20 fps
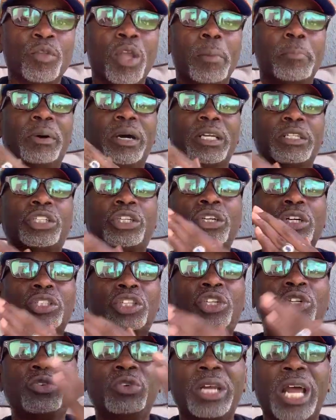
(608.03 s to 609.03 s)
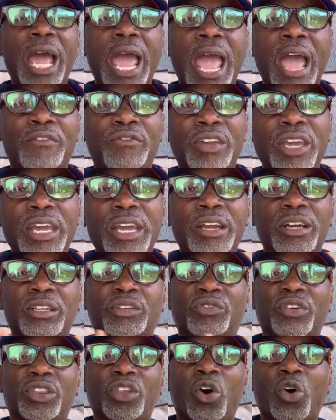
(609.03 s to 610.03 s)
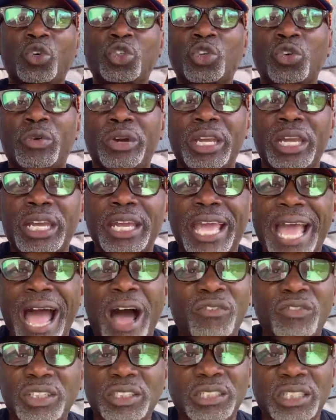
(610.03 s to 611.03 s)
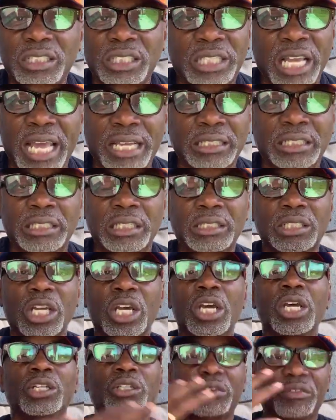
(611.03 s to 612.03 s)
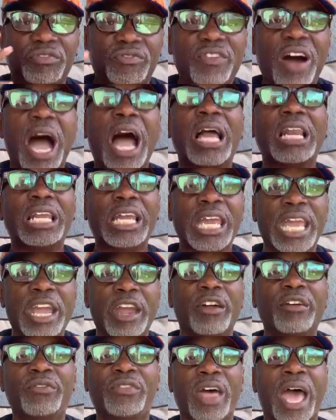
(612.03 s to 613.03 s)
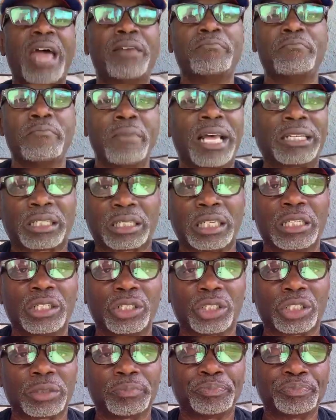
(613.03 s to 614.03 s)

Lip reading: but it took 2.5 years for those who were in Galveston, Texas, to finally hear that message.